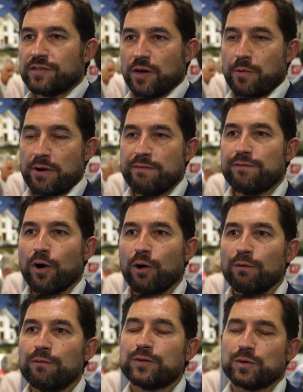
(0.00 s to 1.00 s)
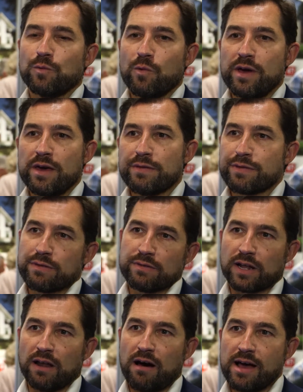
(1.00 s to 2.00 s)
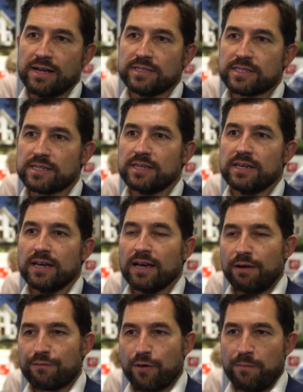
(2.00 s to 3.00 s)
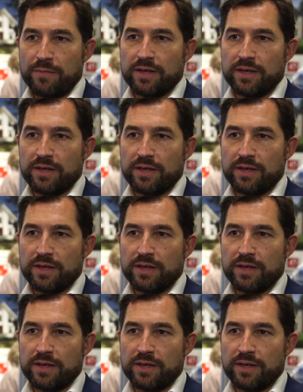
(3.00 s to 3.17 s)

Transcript: So we're involved with the client from